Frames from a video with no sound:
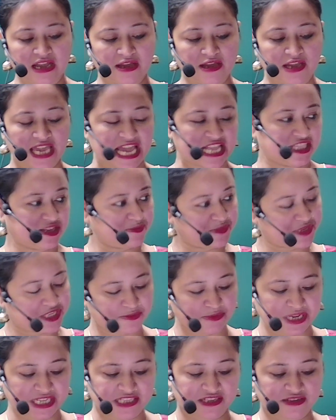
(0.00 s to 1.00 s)
Adam
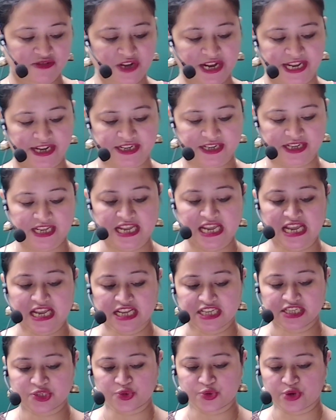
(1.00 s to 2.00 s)
Smith, right?
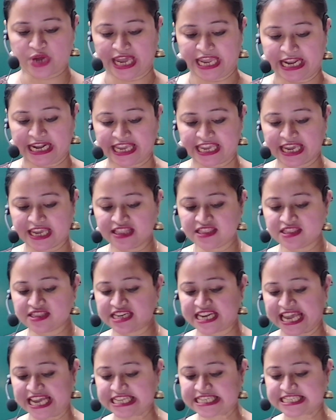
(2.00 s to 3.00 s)
So, and again, the
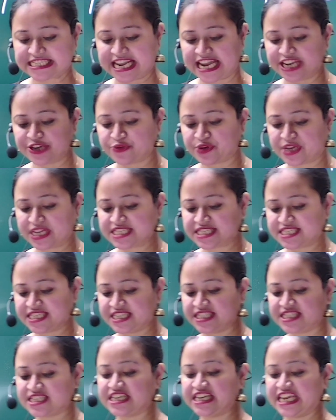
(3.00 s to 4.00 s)
next line, you can see
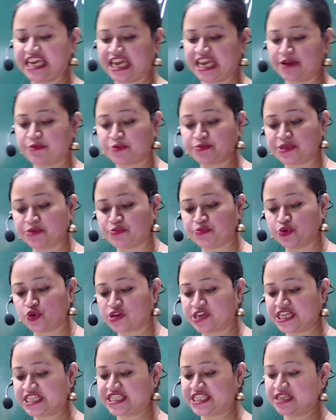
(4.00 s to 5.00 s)
the name of the book
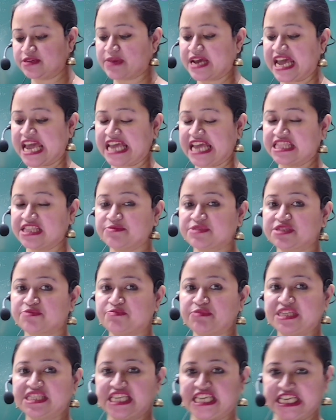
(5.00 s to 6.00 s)
written by Adam
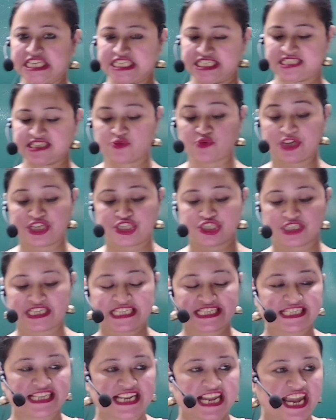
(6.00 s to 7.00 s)
Smith is. The question
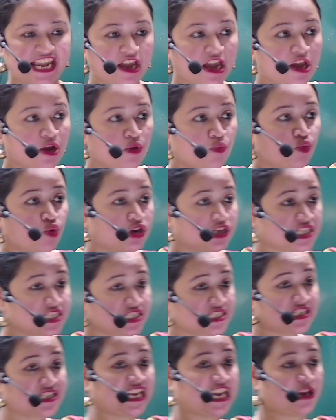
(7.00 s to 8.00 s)
is like, what is
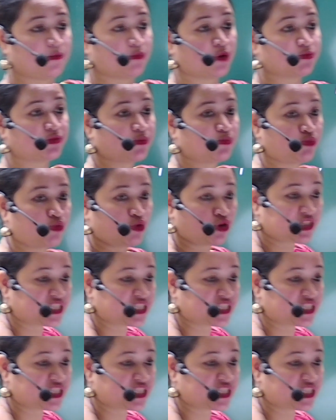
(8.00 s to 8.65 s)
the name of the book